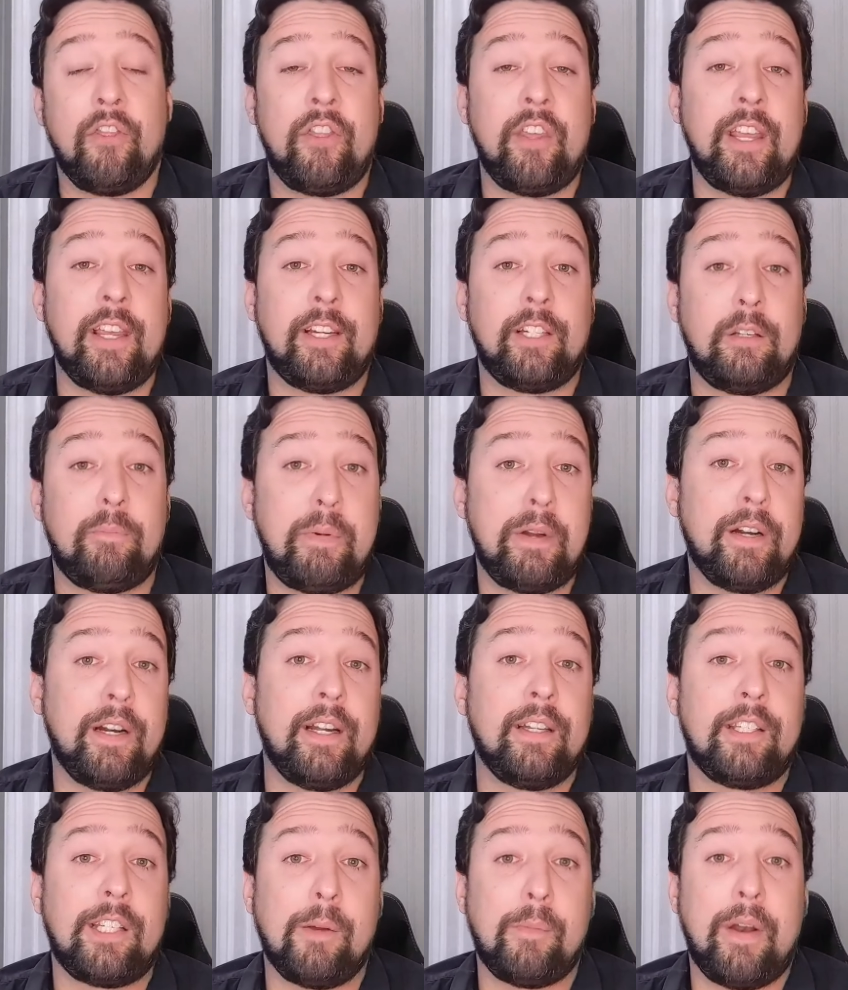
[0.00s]
the
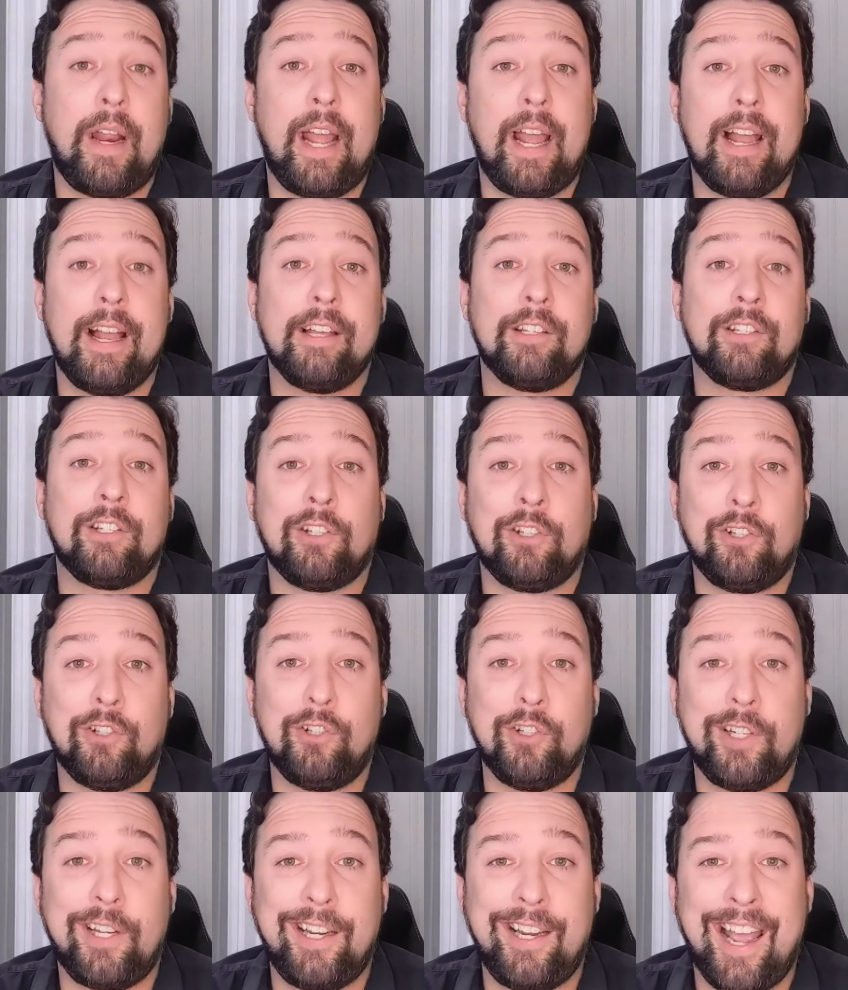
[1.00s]
experience someone has
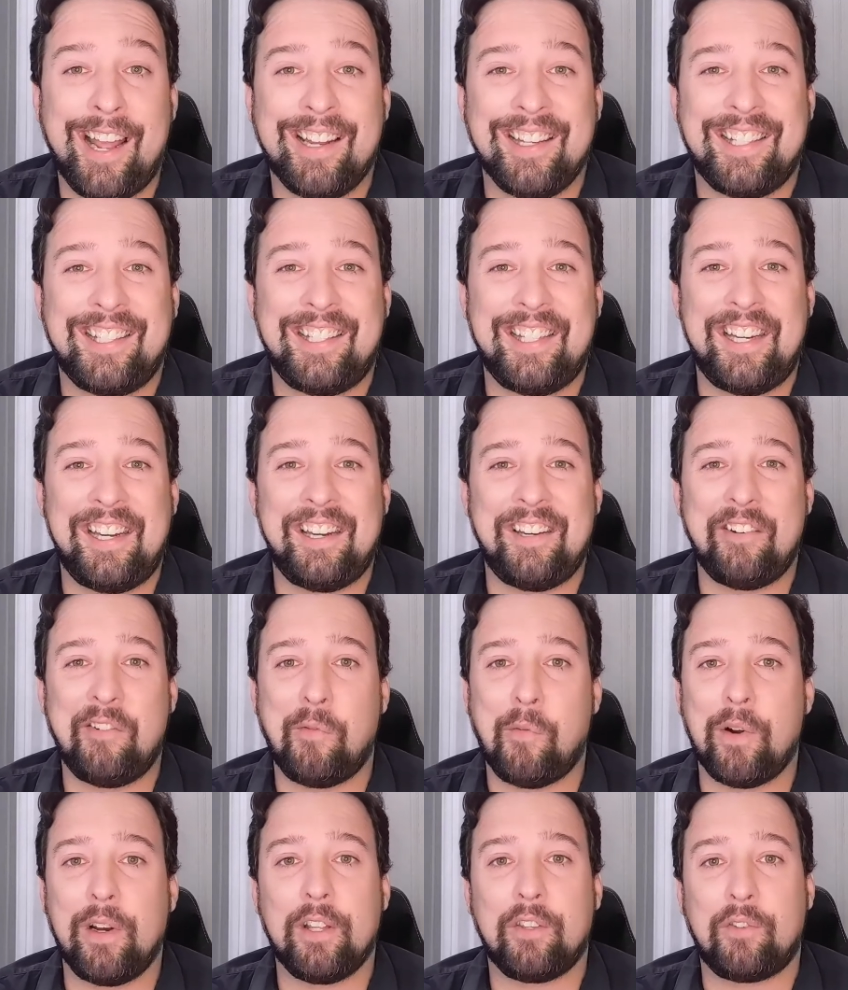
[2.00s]
looking at a scene
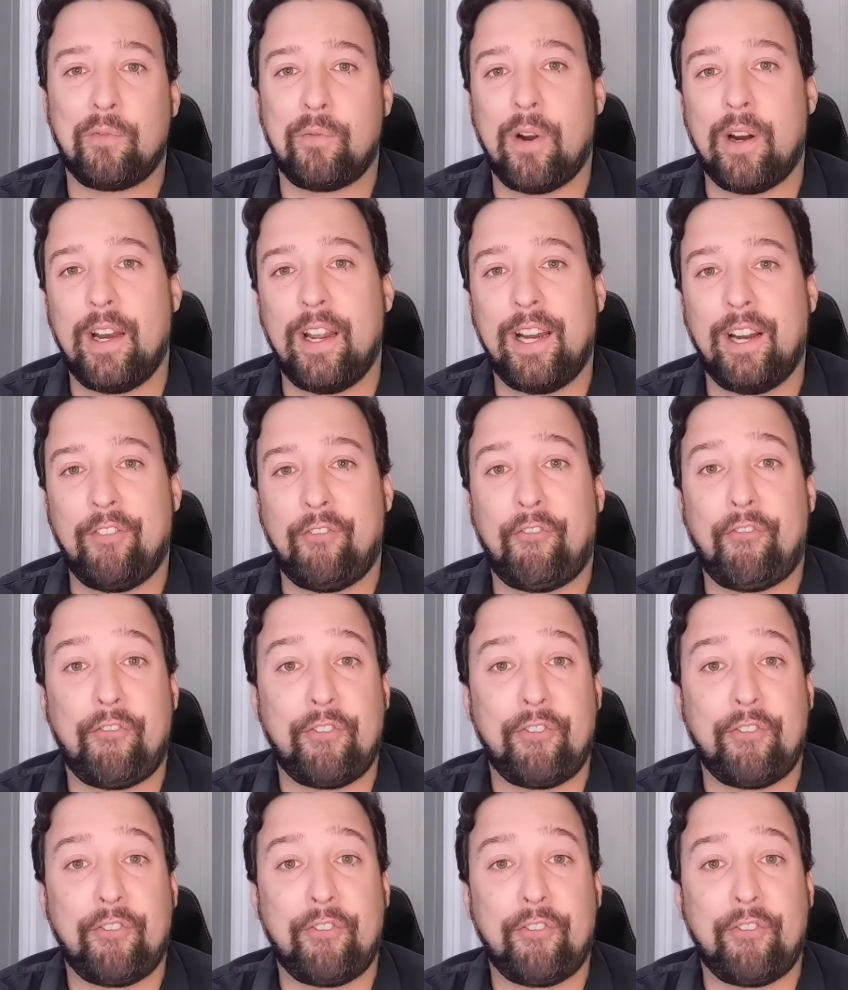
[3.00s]
when it's running